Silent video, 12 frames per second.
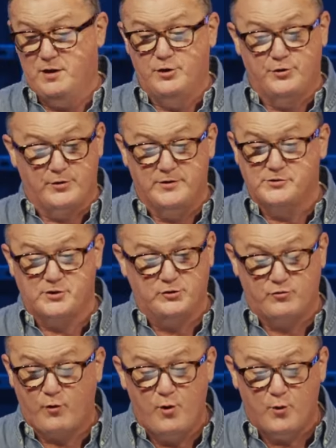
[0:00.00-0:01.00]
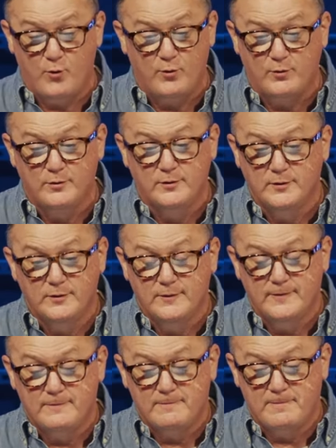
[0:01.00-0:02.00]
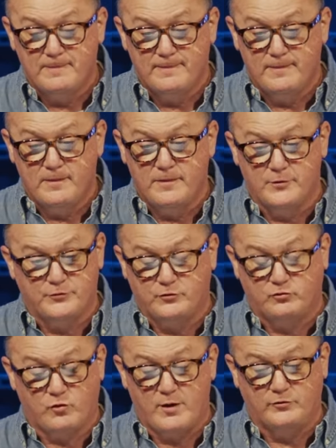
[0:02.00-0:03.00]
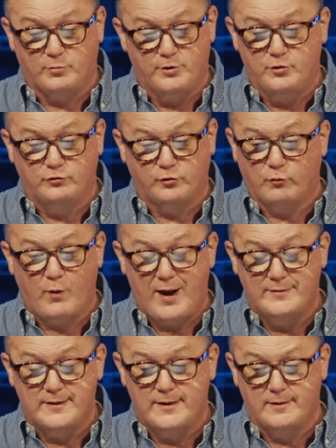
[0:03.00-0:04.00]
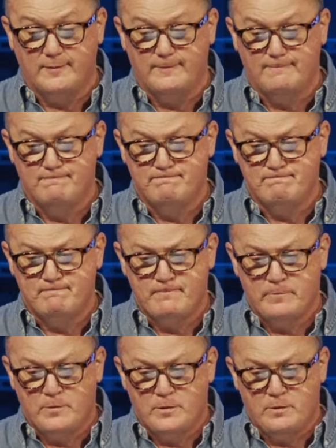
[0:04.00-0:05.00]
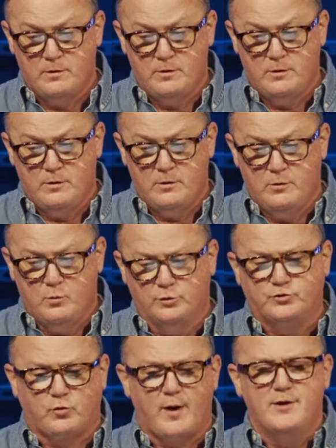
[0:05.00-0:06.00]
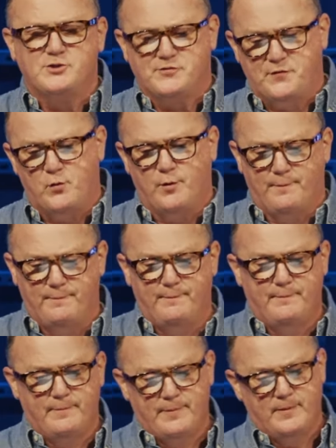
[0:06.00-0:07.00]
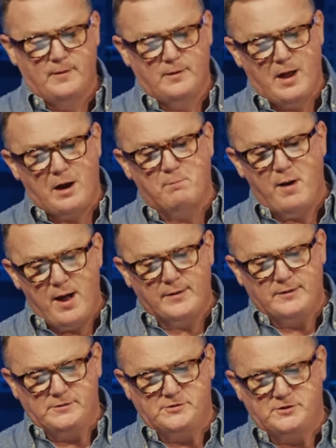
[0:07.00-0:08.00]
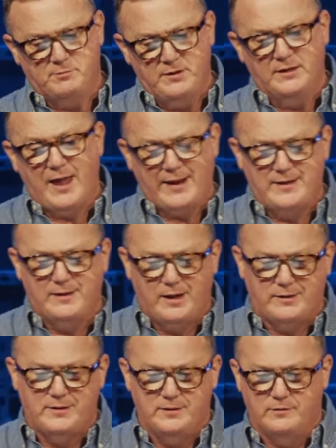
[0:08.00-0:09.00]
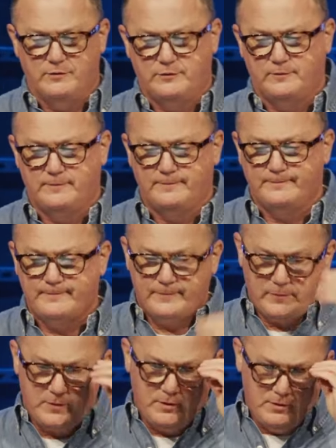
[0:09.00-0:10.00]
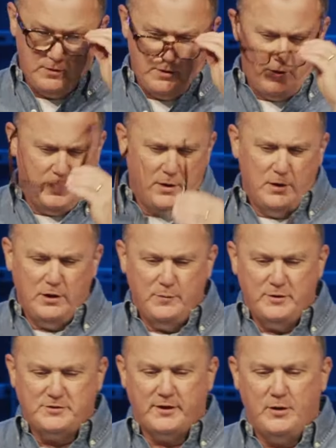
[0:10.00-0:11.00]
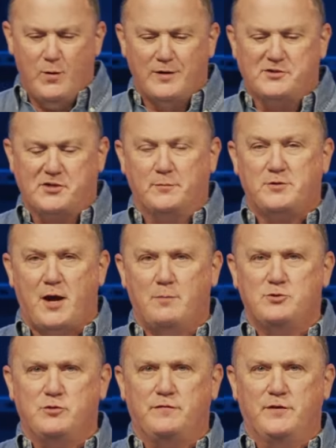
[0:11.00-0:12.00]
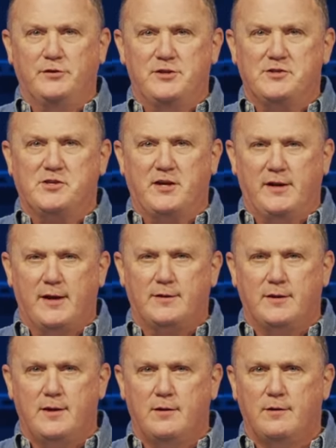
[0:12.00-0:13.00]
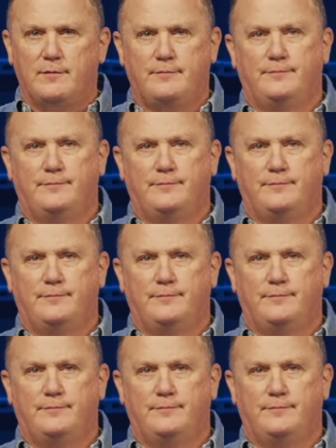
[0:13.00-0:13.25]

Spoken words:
under his control," there's a stress reducer right there, "will transform our bodies to be like his." Let me tell you why sometimes you feel disconnected here.